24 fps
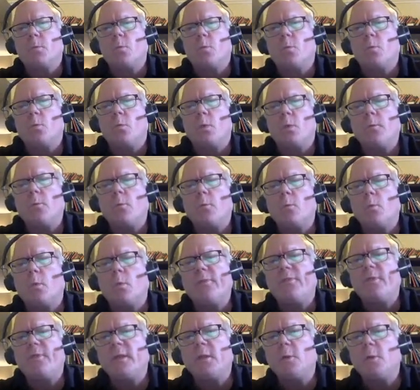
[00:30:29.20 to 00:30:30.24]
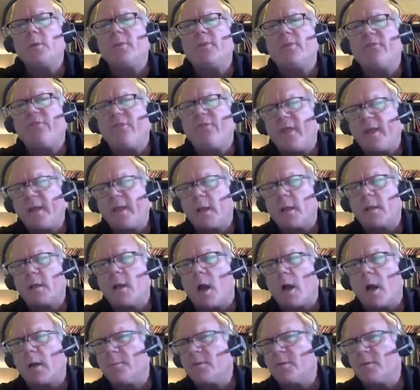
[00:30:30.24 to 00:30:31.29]
One thing you would think
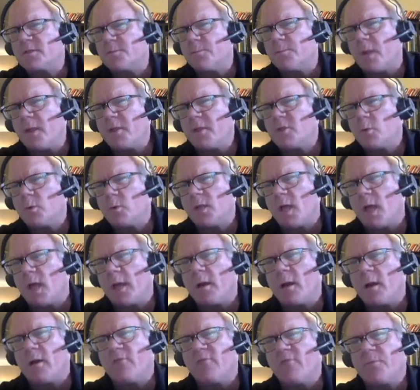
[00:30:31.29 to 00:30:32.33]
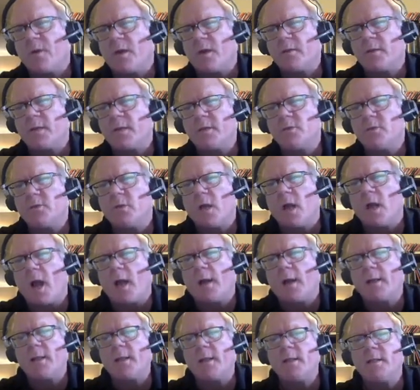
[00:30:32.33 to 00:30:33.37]
economists might do a lot of, but they do not,
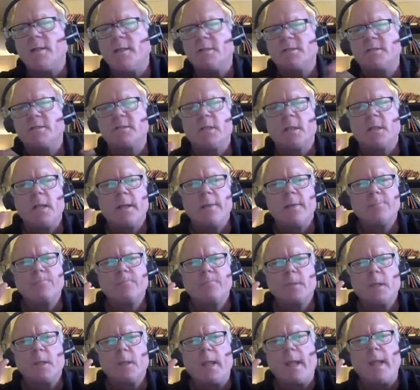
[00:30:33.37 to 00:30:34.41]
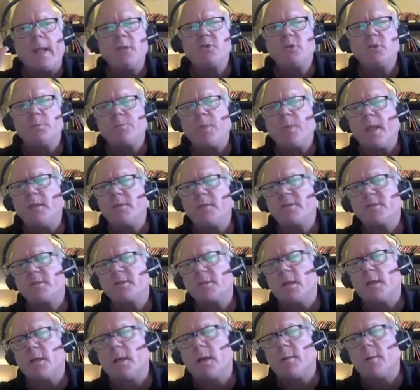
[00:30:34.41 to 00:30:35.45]
is agent-based
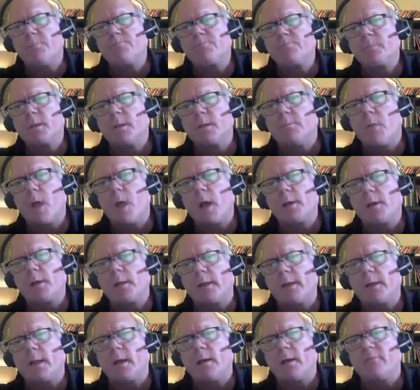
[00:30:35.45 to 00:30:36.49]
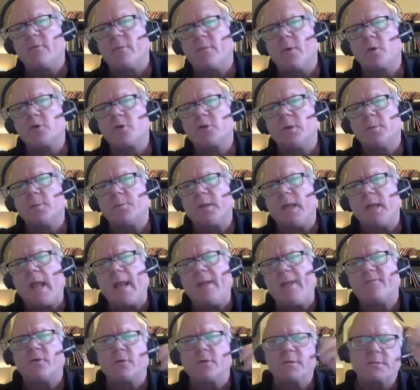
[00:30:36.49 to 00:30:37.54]
modeling of emergent
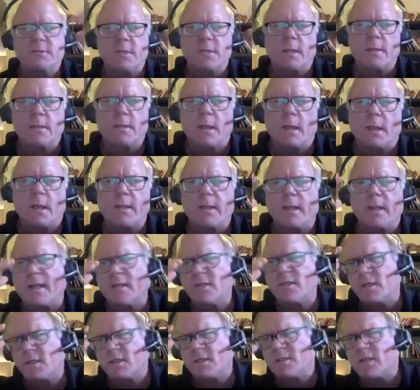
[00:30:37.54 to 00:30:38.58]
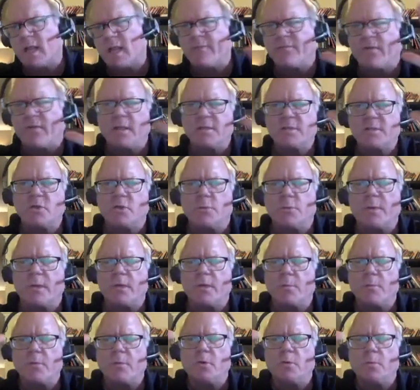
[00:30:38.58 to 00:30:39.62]
behaviors. I connected to Santa Fe Institute, but you
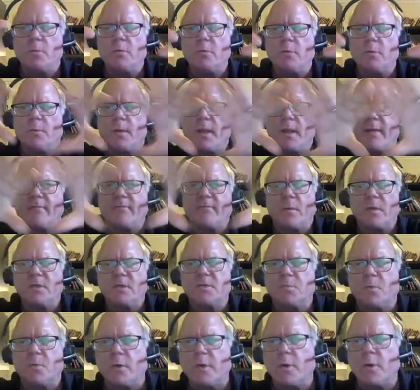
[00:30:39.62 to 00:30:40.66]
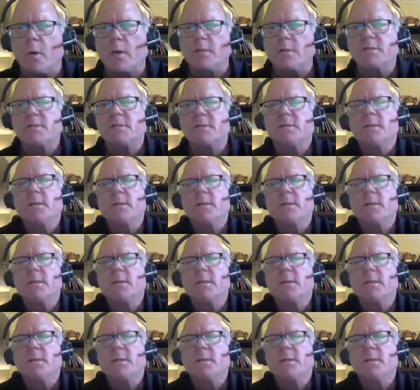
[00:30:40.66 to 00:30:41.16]
may have a much more nuanced